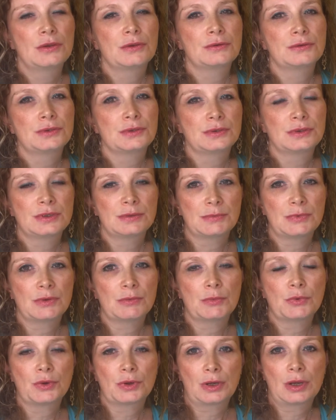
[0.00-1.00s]
Those are some of
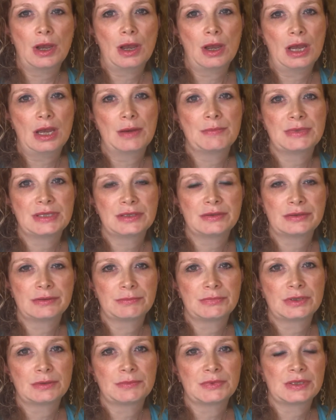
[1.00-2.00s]
the more common
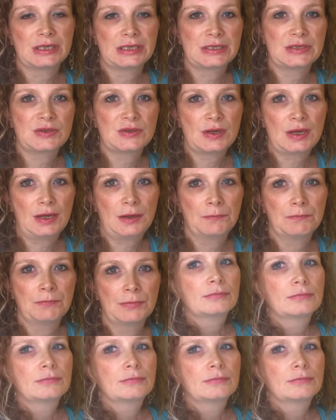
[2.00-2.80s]
symptoms I see.